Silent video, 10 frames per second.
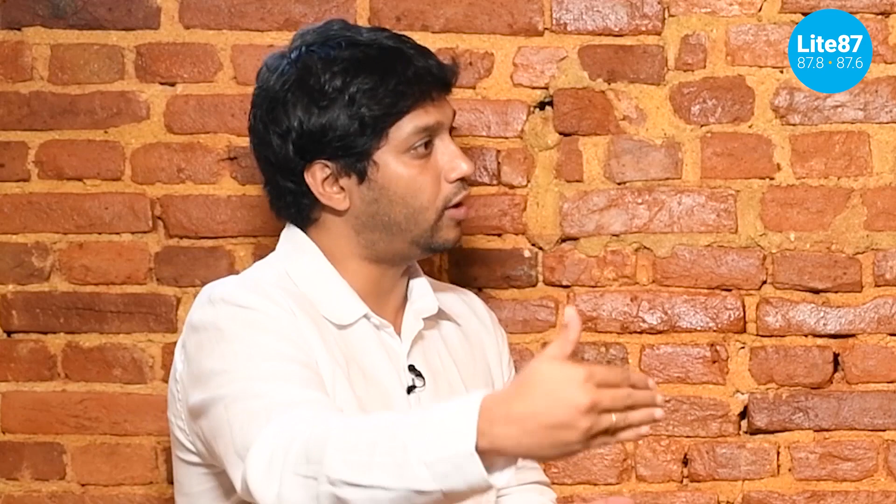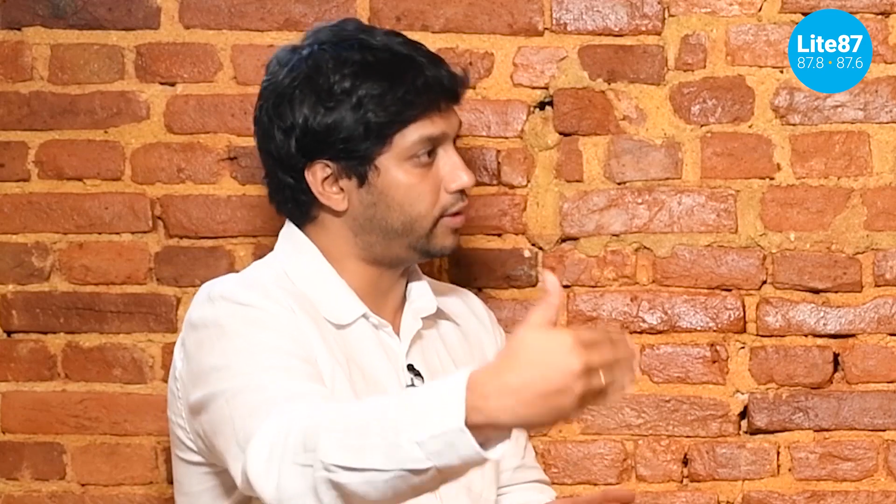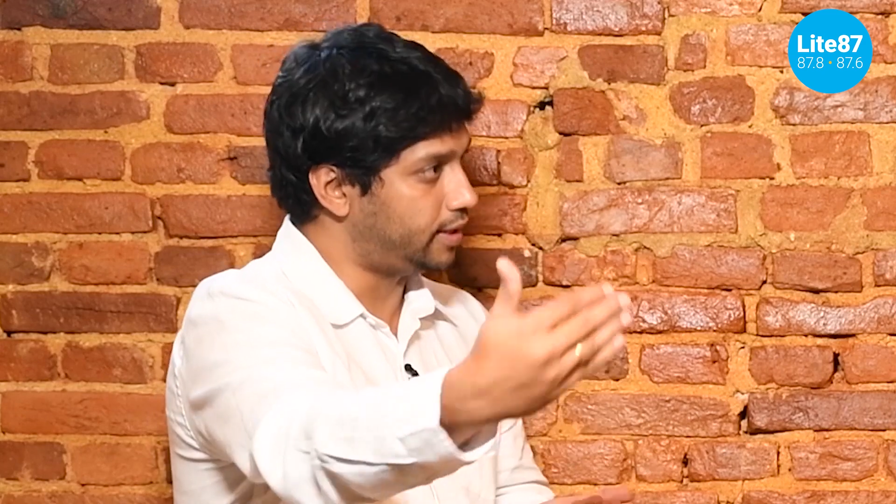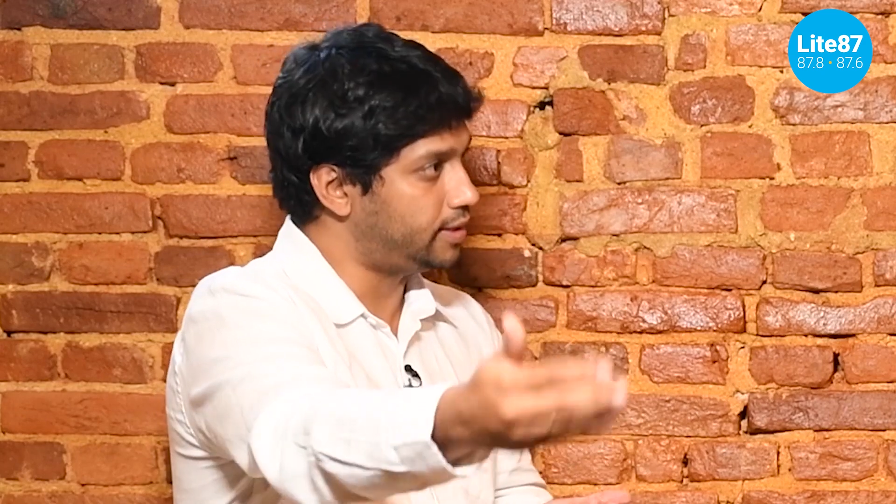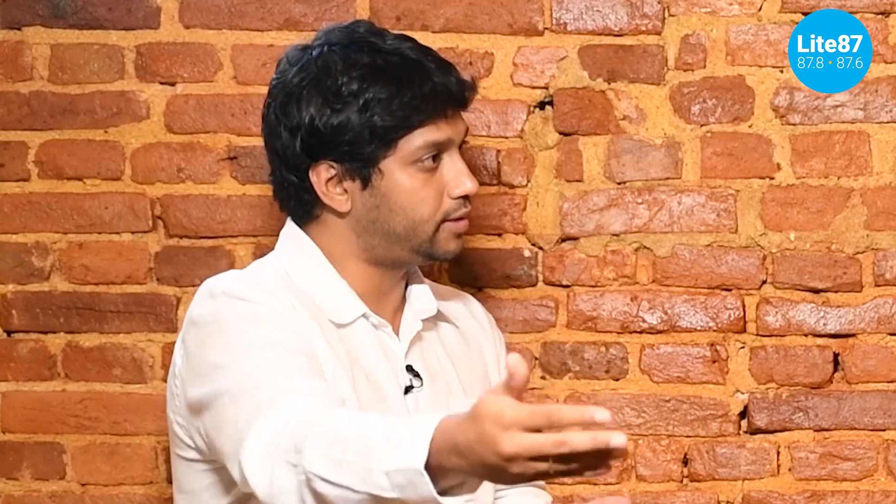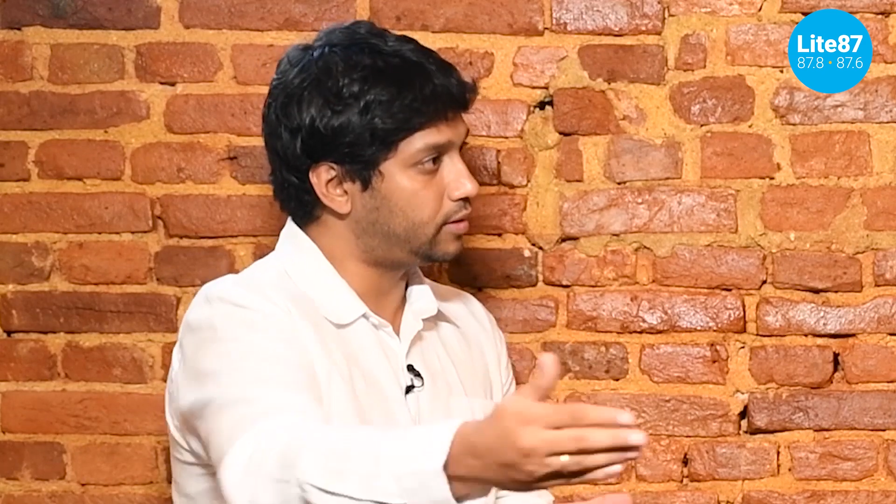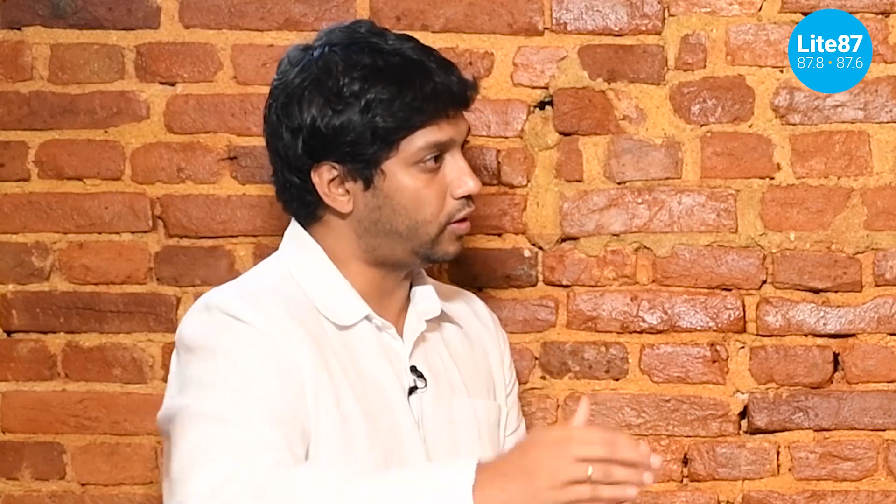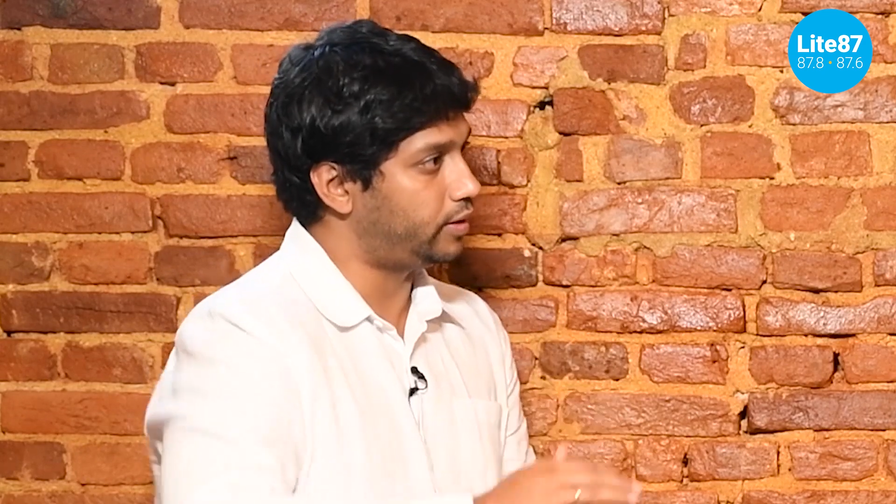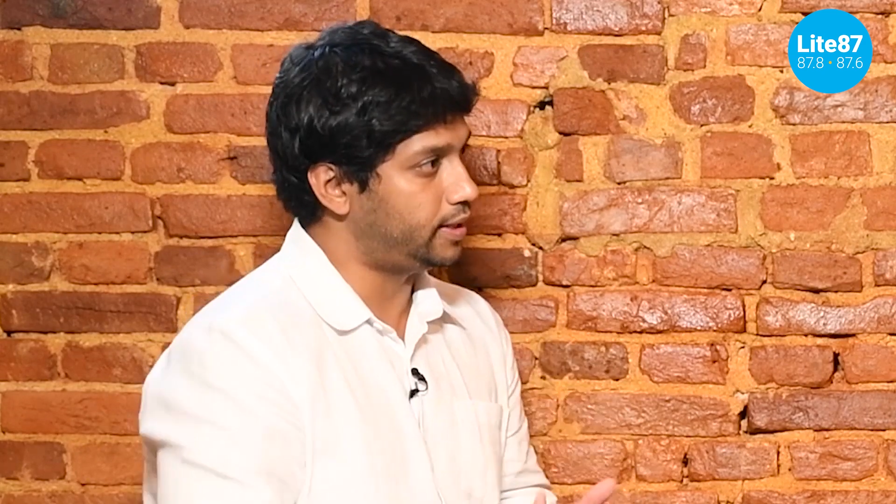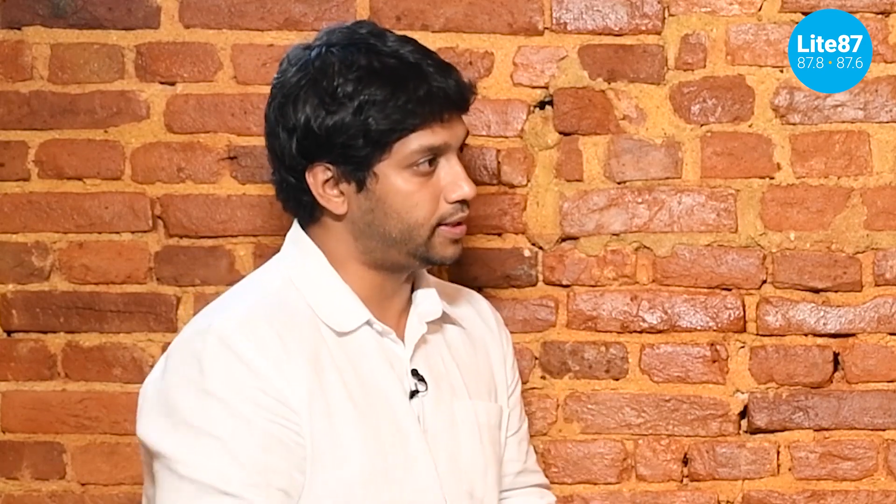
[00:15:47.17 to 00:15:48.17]
on these
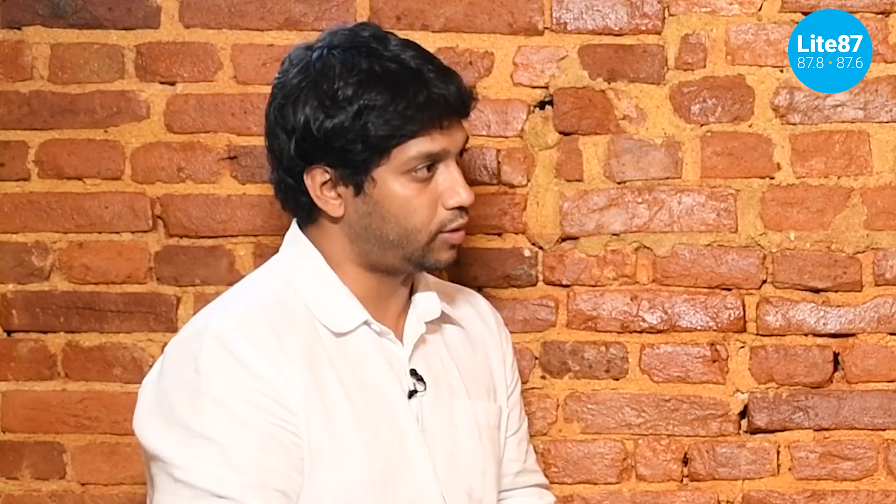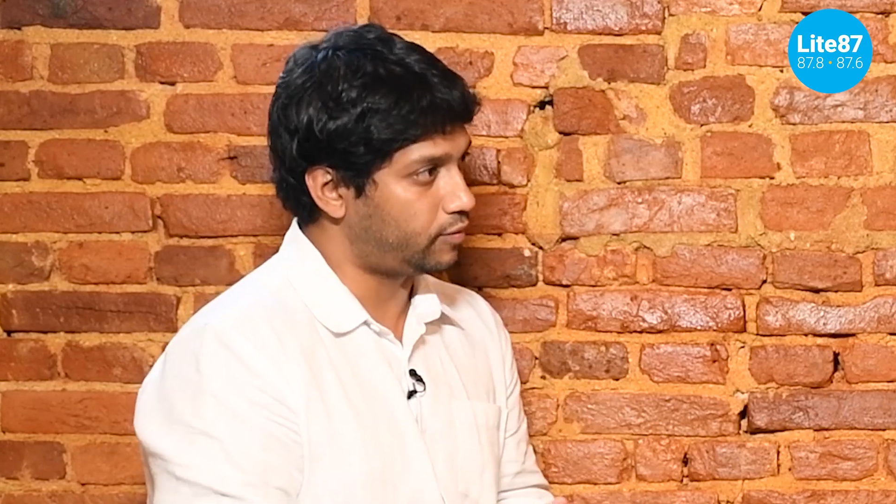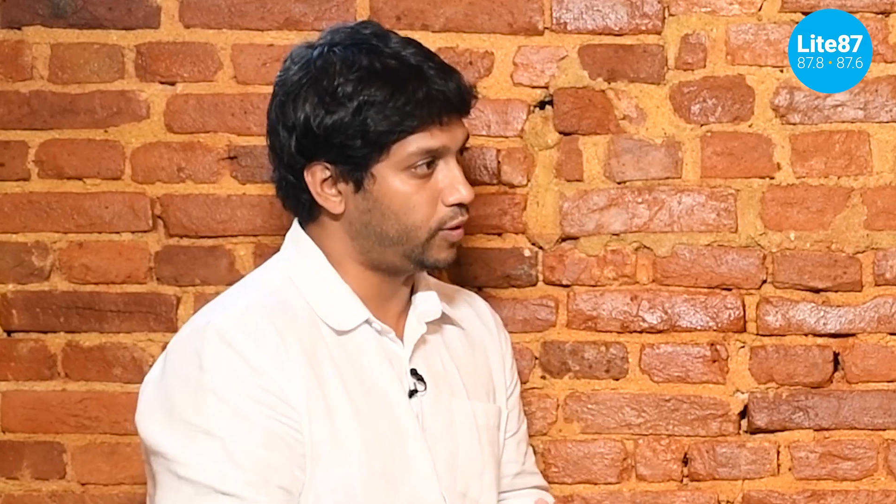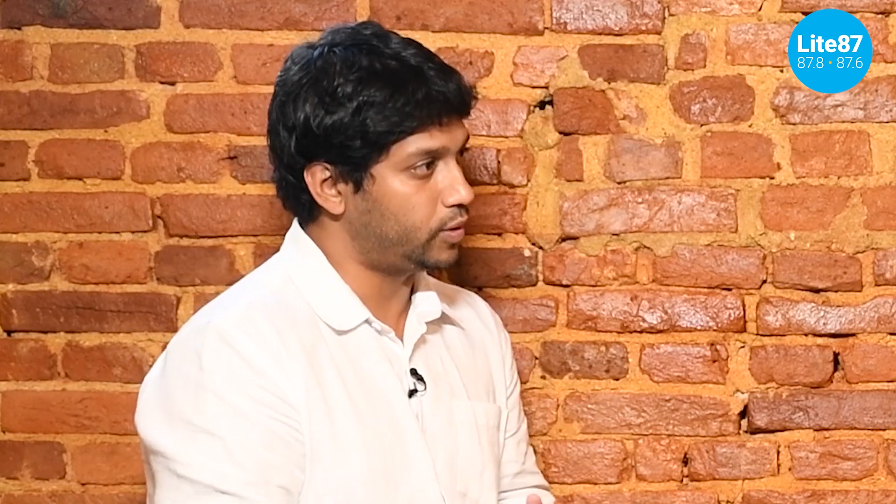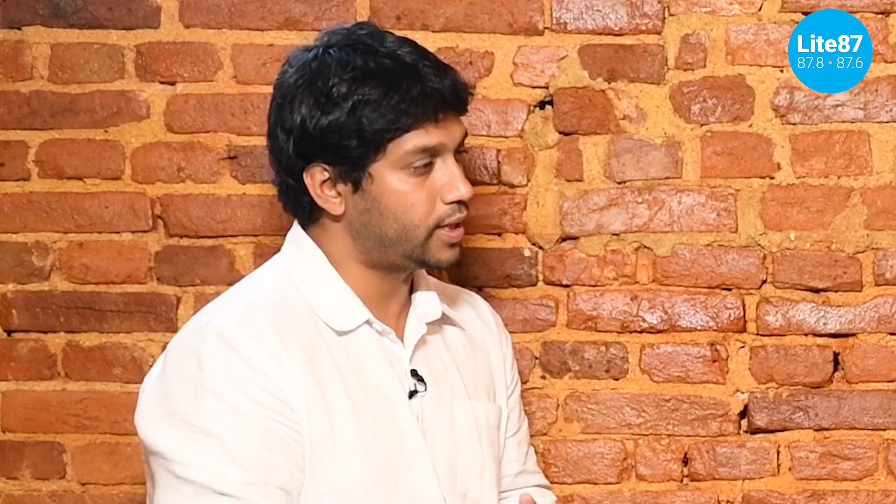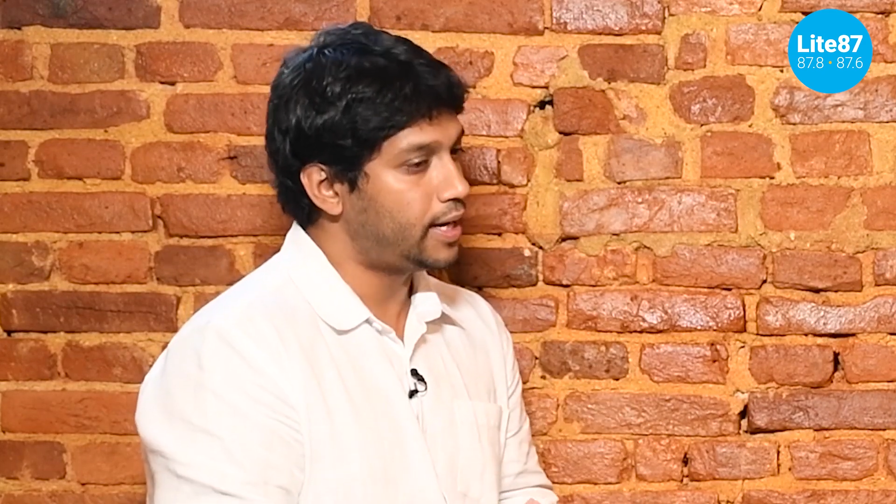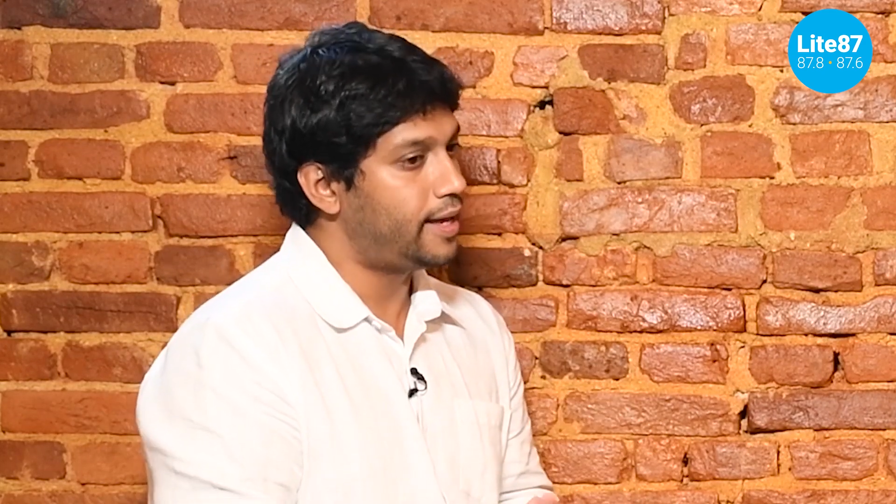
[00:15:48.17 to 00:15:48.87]
outflows.